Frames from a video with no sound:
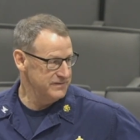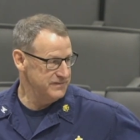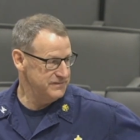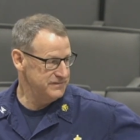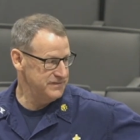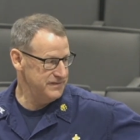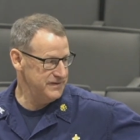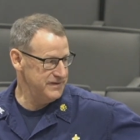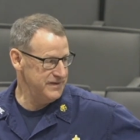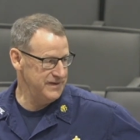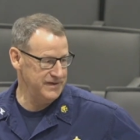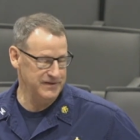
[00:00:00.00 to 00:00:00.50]

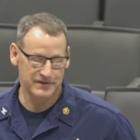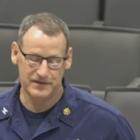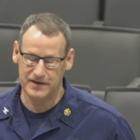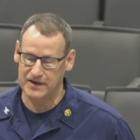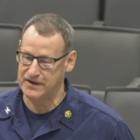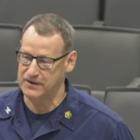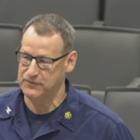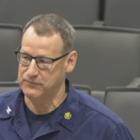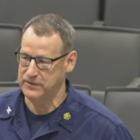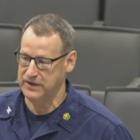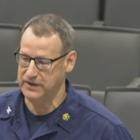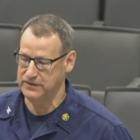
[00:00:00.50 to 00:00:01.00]
Sydney,
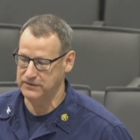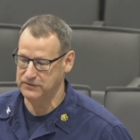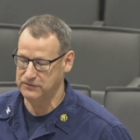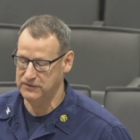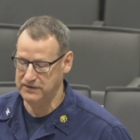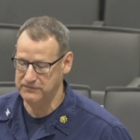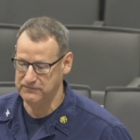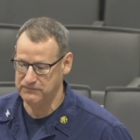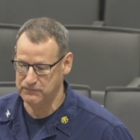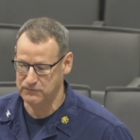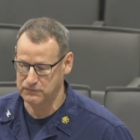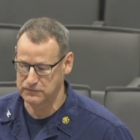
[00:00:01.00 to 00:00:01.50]
we had the
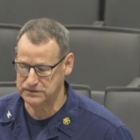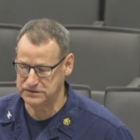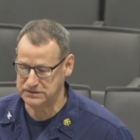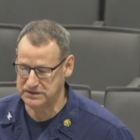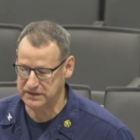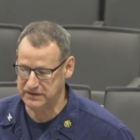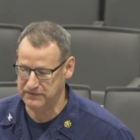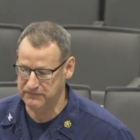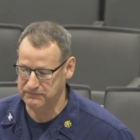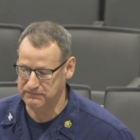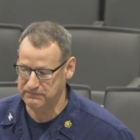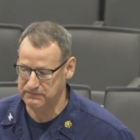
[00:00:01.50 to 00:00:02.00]
great
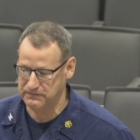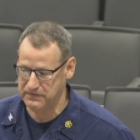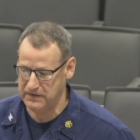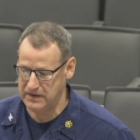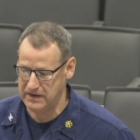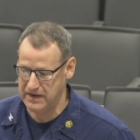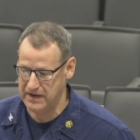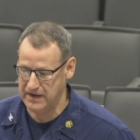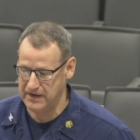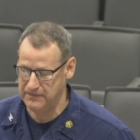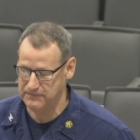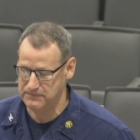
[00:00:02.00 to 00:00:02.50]
fortune of
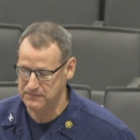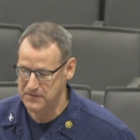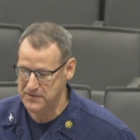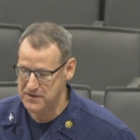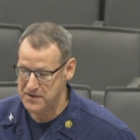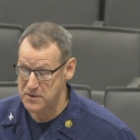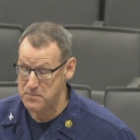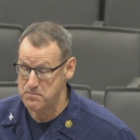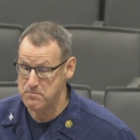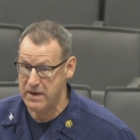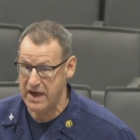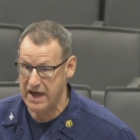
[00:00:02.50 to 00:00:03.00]

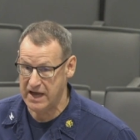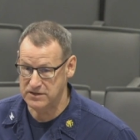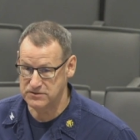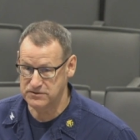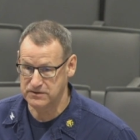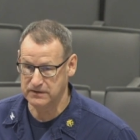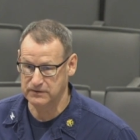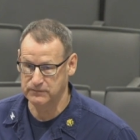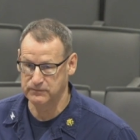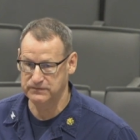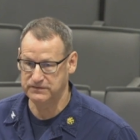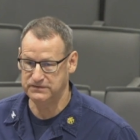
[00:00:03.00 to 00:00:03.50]

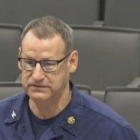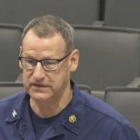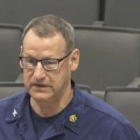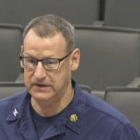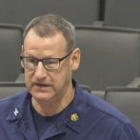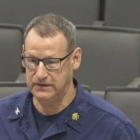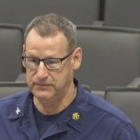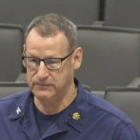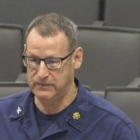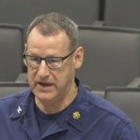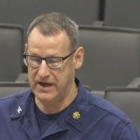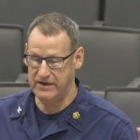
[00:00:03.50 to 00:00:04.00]
matching with
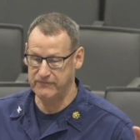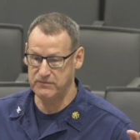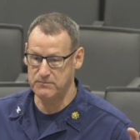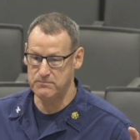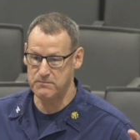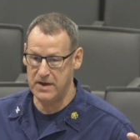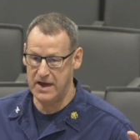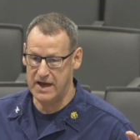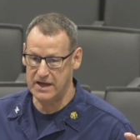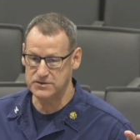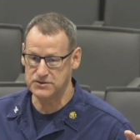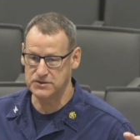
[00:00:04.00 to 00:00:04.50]
Sydney. We have a
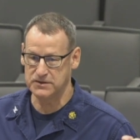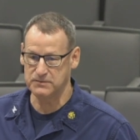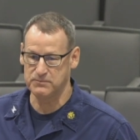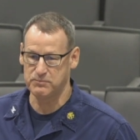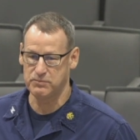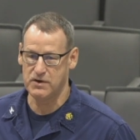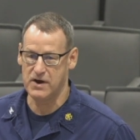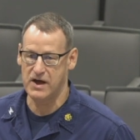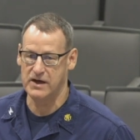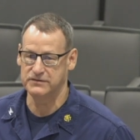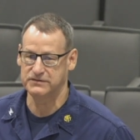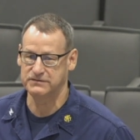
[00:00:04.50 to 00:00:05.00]
matching
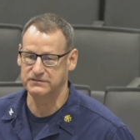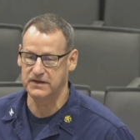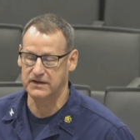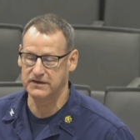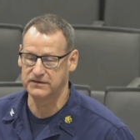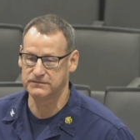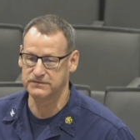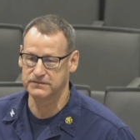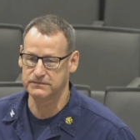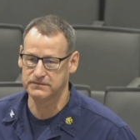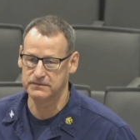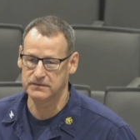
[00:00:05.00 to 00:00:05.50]

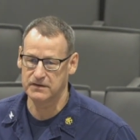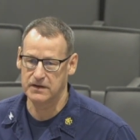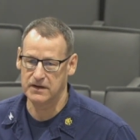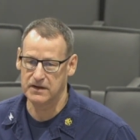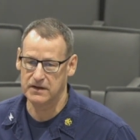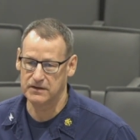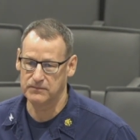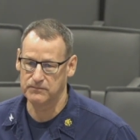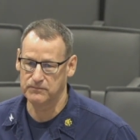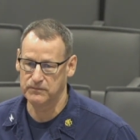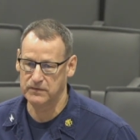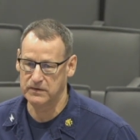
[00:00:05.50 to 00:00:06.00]
process
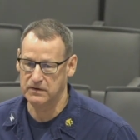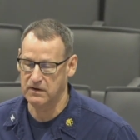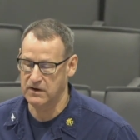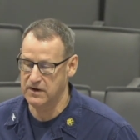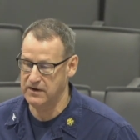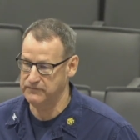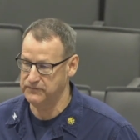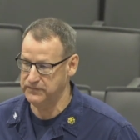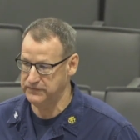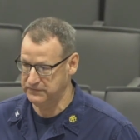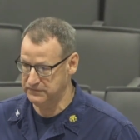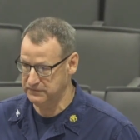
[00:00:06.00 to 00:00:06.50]
when
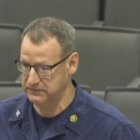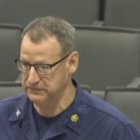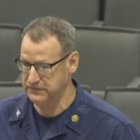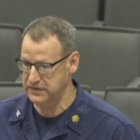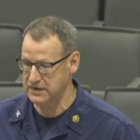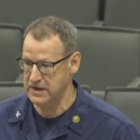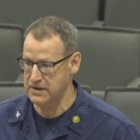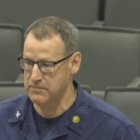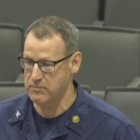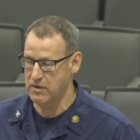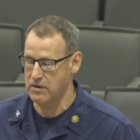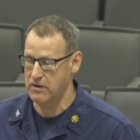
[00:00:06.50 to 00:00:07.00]
officers
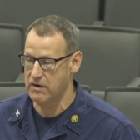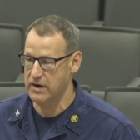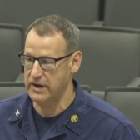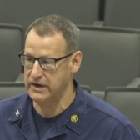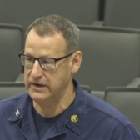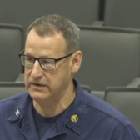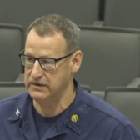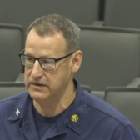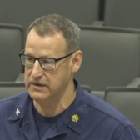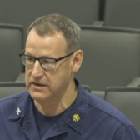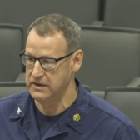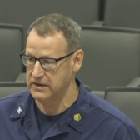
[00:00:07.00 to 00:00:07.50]
come
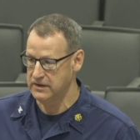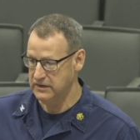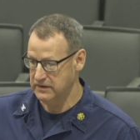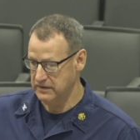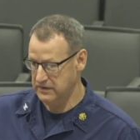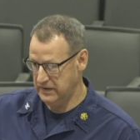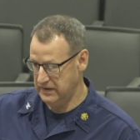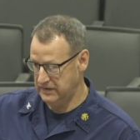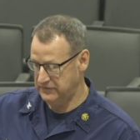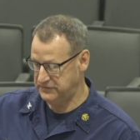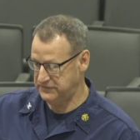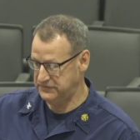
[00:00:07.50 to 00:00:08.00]
on
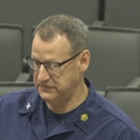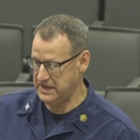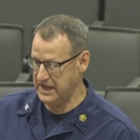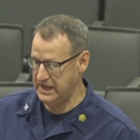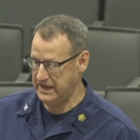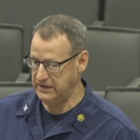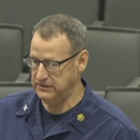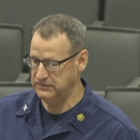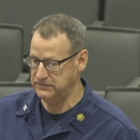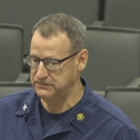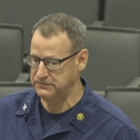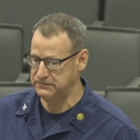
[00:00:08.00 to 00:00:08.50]
and
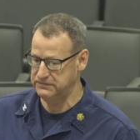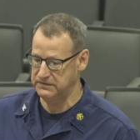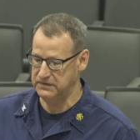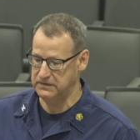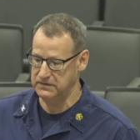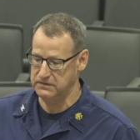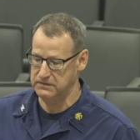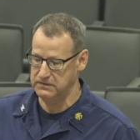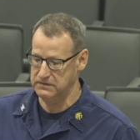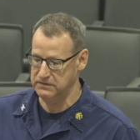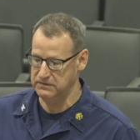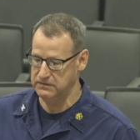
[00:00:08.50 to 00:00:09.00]
states
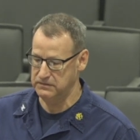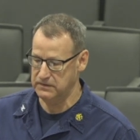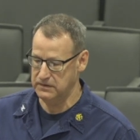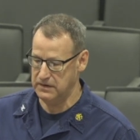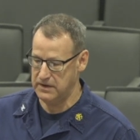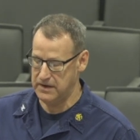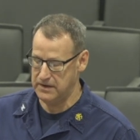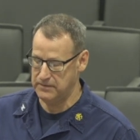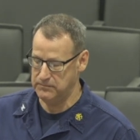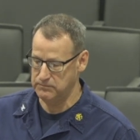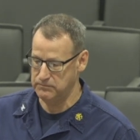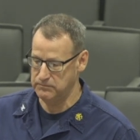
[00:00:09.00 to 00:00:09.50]
and
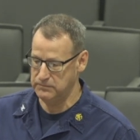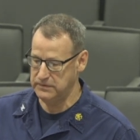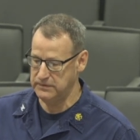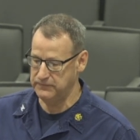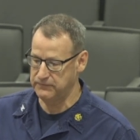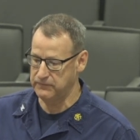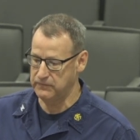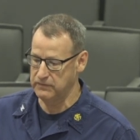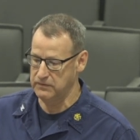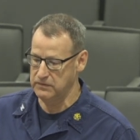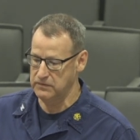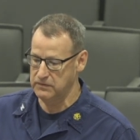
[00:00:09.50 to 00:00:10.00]

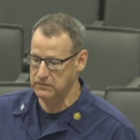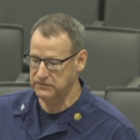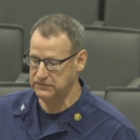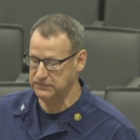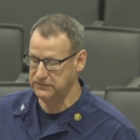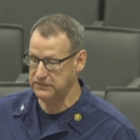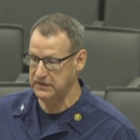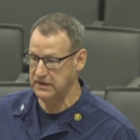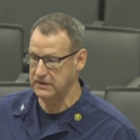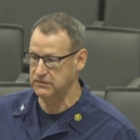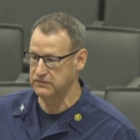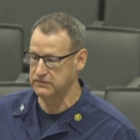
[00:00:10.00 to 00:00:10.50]
different
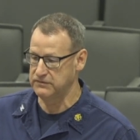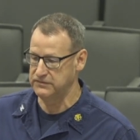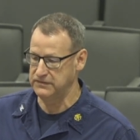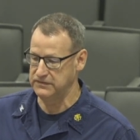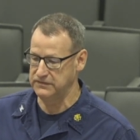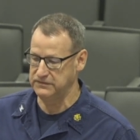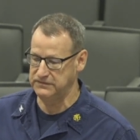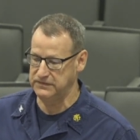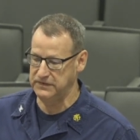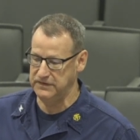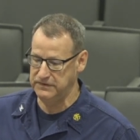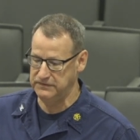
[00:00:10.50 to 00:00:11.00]
centers
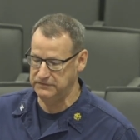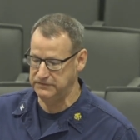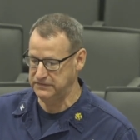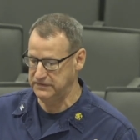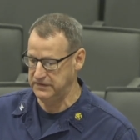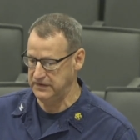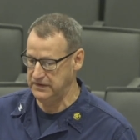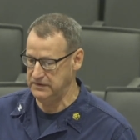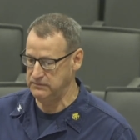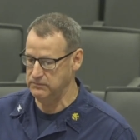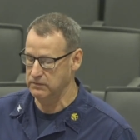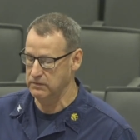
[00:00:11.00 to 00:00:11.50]
at
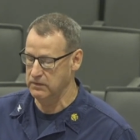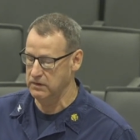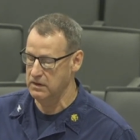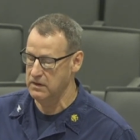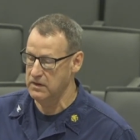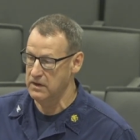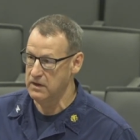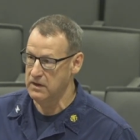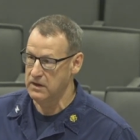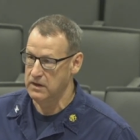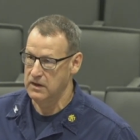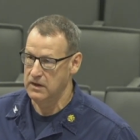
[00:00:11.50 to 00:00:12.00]
CDC will